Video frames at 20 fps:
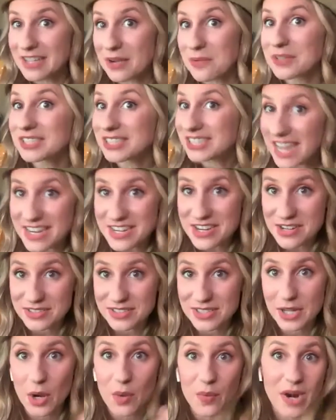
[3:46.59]
as I was 10
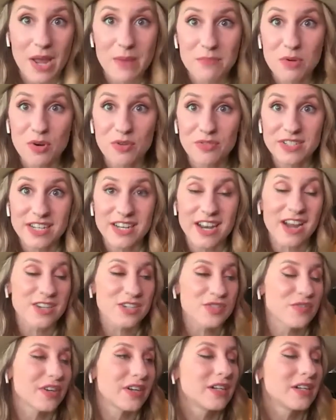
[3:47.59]
years ago when I moved to
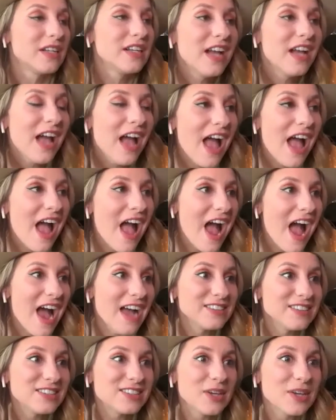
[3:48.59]
Nashville.
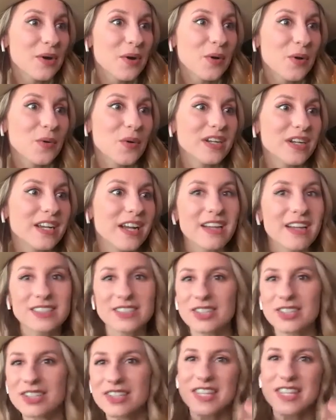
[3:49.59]
And so I
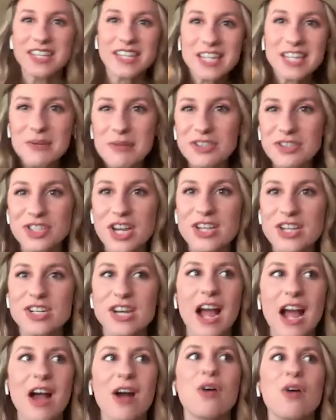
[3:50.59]
started thinking about change
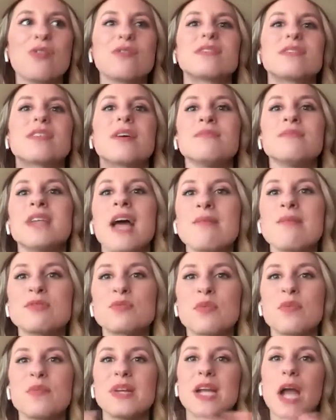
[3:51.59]
and how
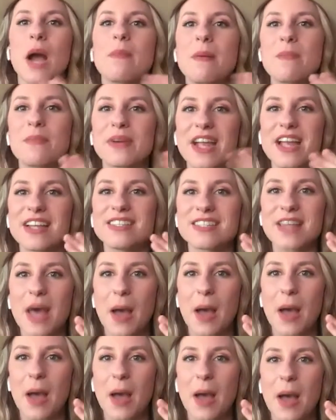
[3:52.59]
sometimes when we come up against
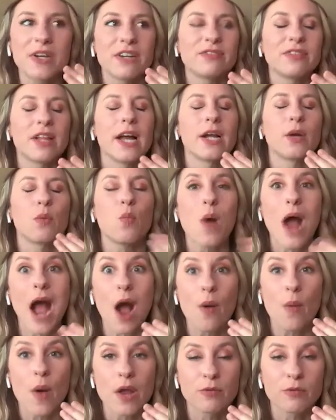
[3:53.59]
that moment of like,
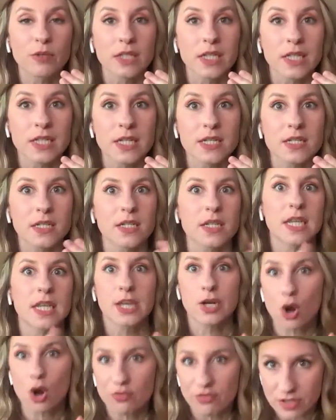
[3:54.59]
wow, I really need to
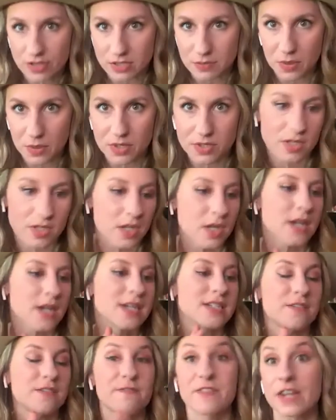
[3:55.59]
get over this person.
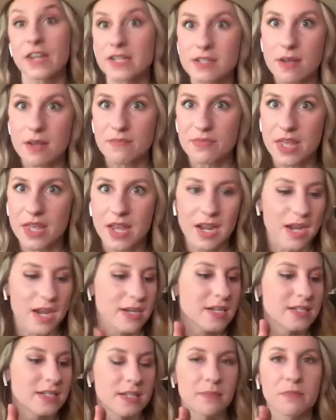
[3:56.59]
I need to fix something.
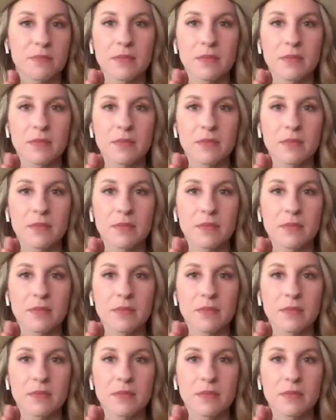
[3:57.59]
I need